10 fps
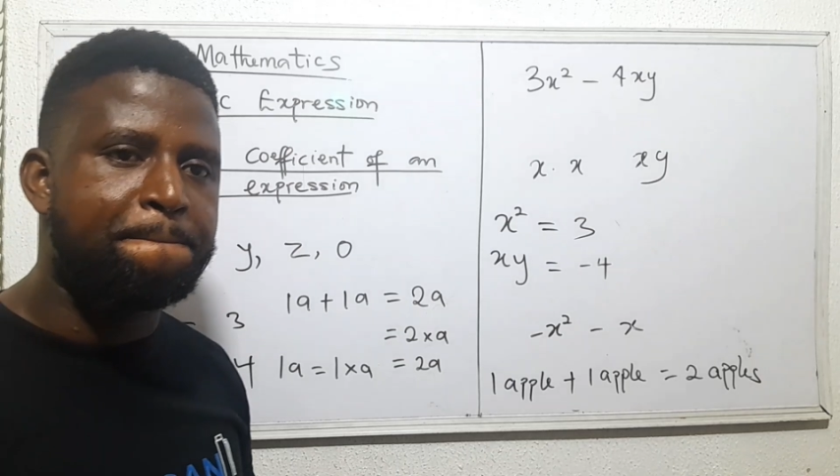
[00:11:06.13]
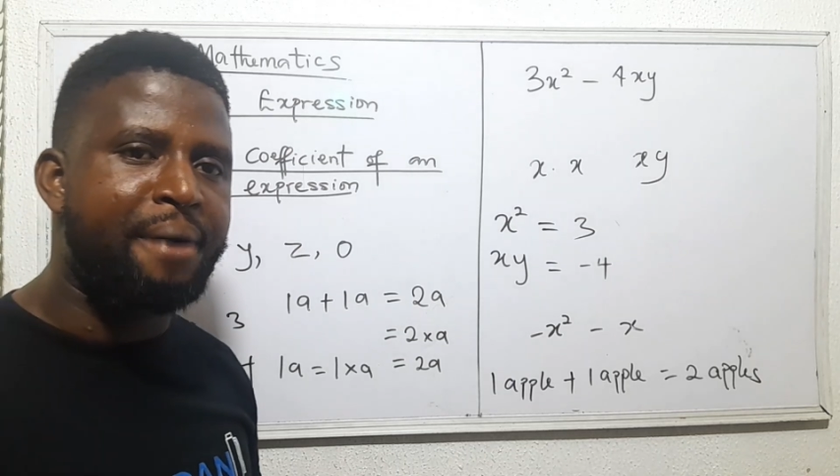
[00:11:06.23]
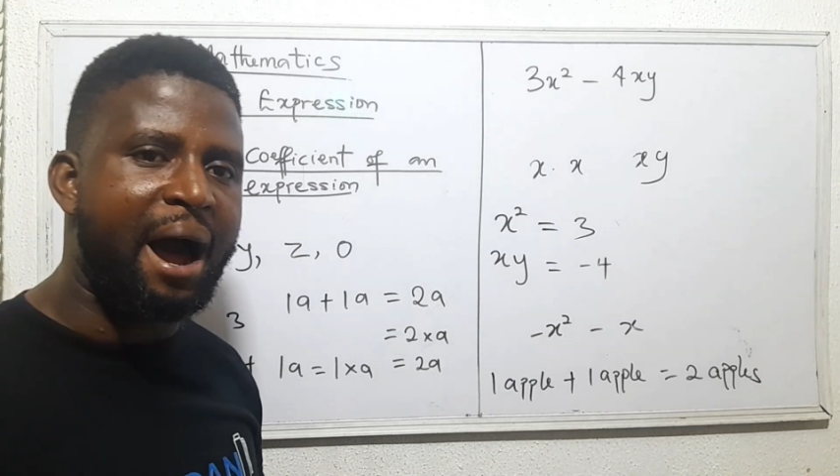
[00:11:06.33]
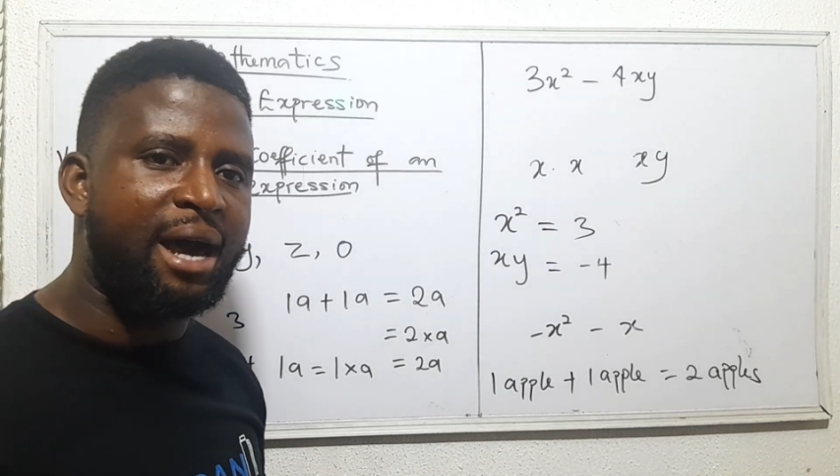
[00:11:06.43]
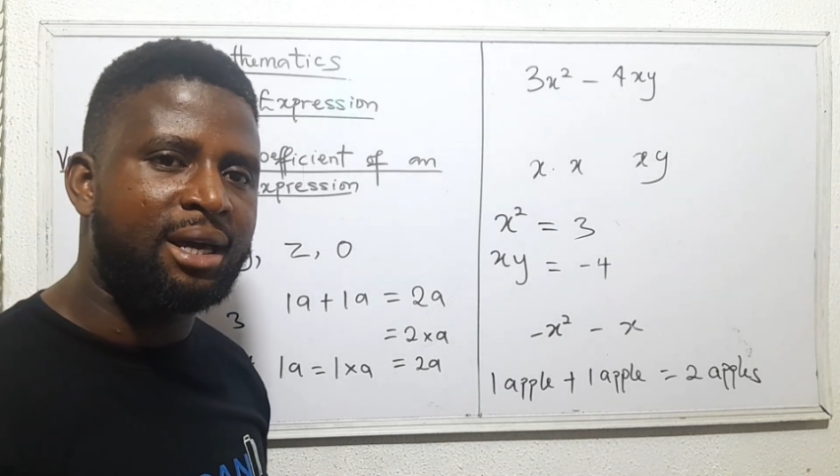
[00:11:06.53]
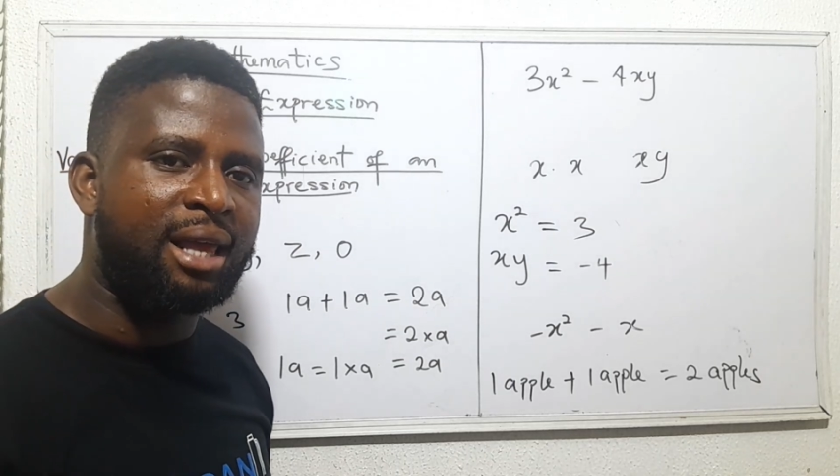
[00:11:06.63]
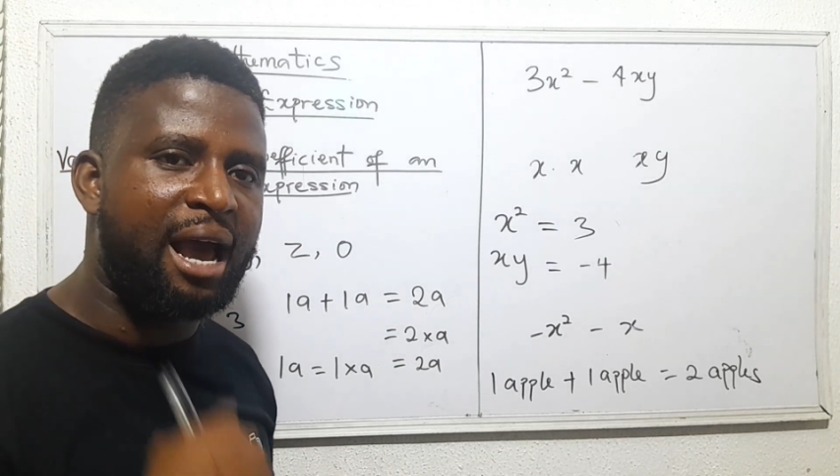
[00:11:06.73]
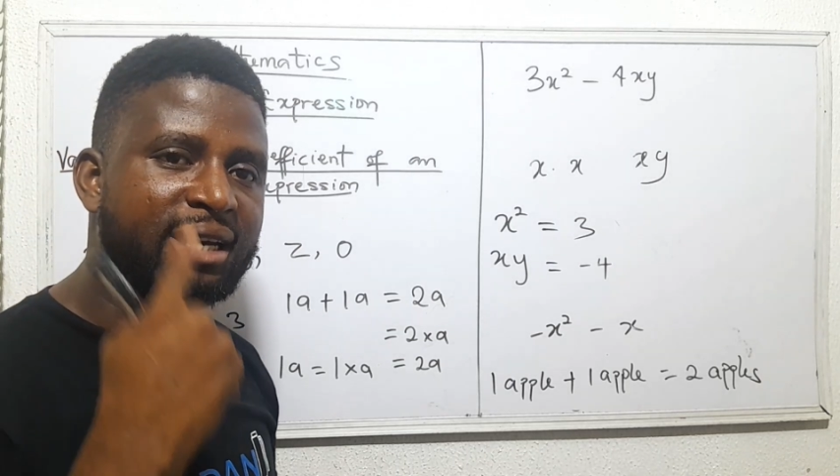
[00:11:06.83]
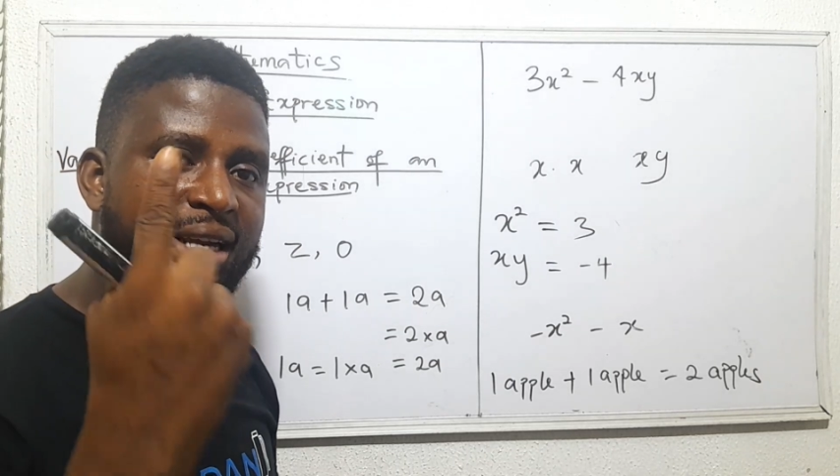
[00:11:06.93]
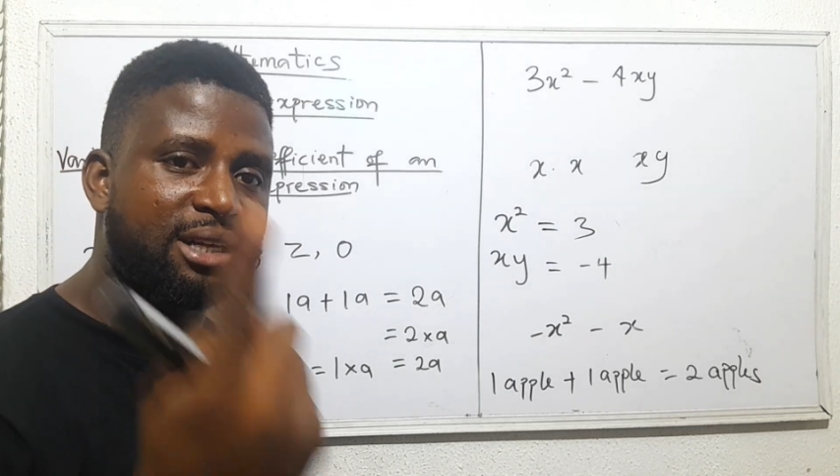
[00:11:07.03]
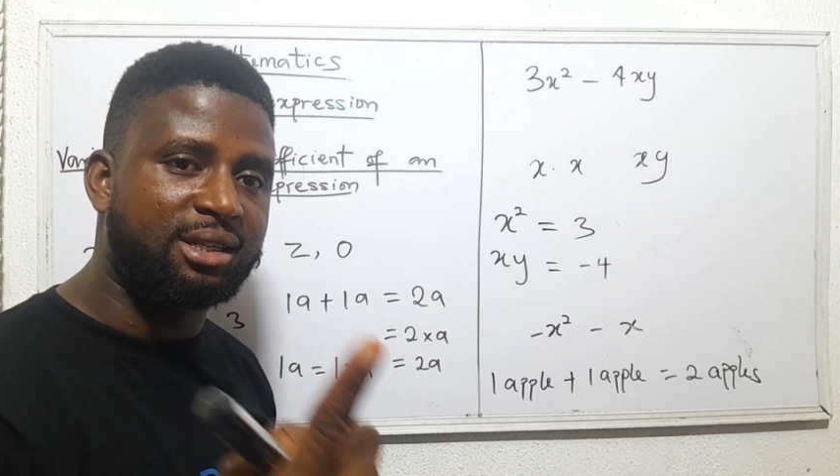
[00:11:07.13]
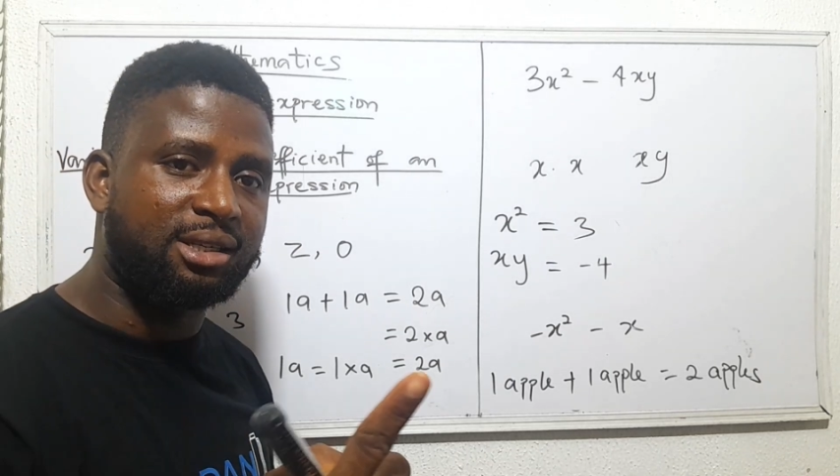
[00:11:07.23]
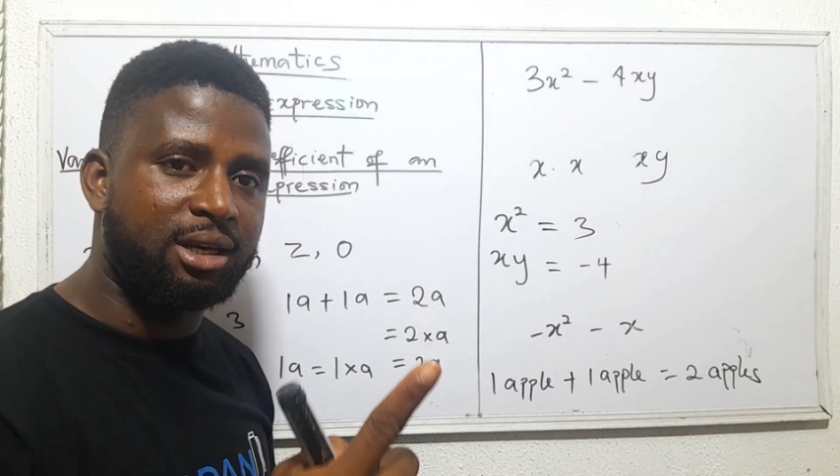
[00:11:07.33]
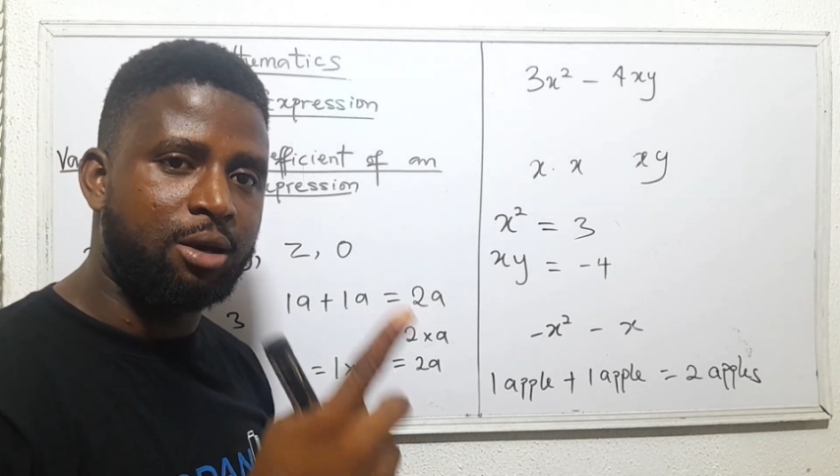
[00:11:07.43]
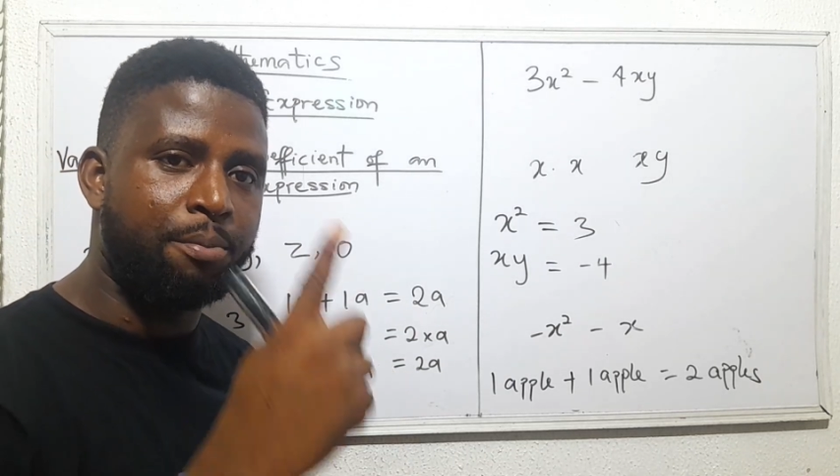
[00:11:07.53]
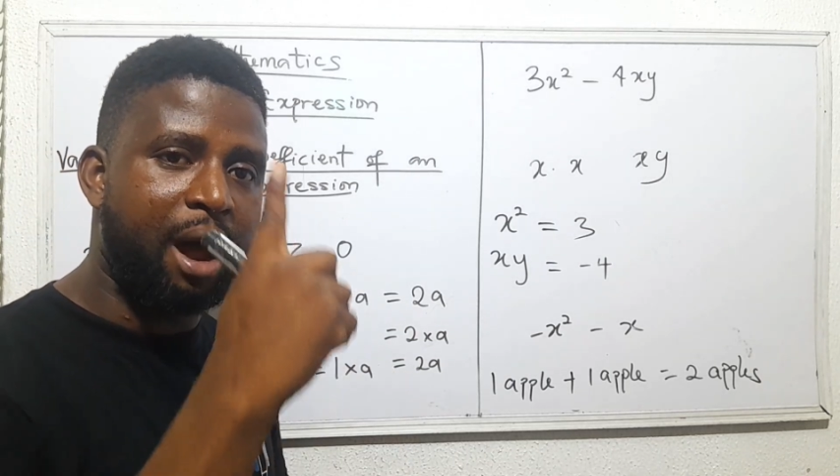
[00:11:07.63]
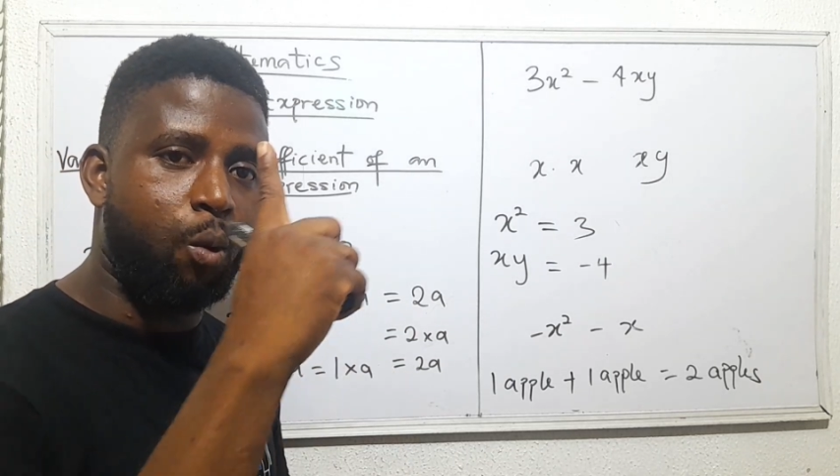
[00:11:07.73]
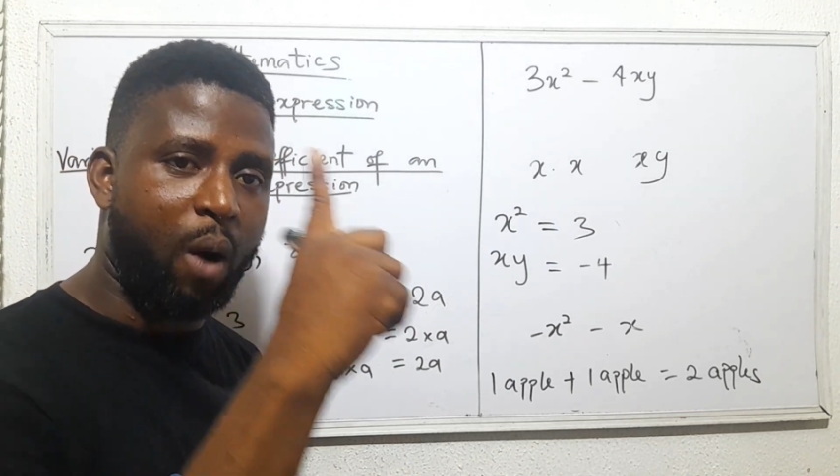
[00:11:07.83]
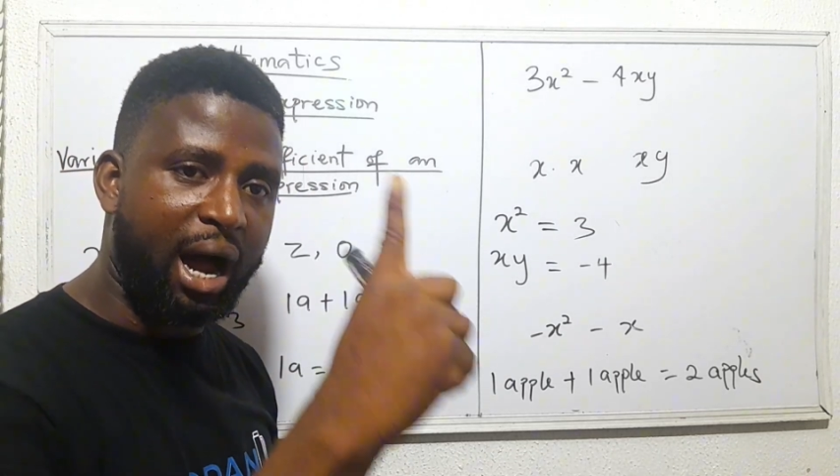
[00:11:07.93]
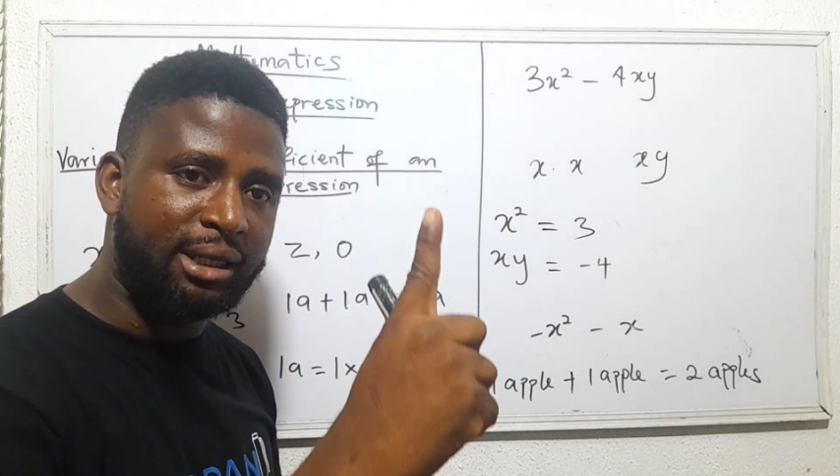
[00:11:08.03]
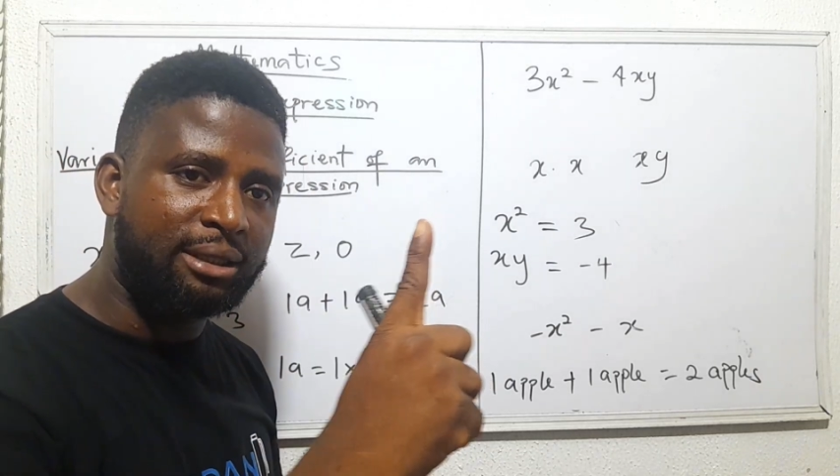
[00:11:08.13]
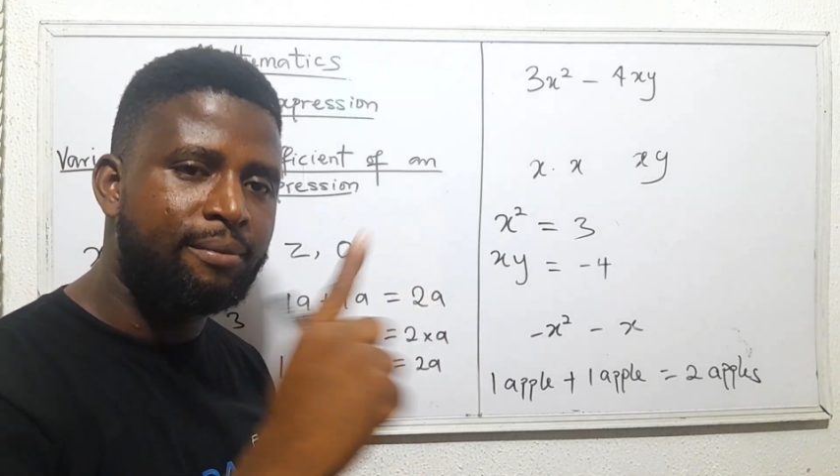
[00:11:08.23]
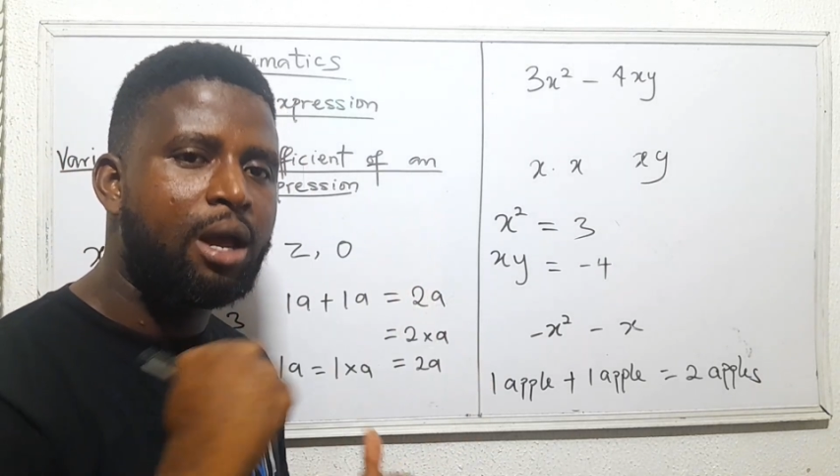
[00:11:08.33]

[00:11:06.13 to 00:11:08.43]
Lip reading: by the identity by 1,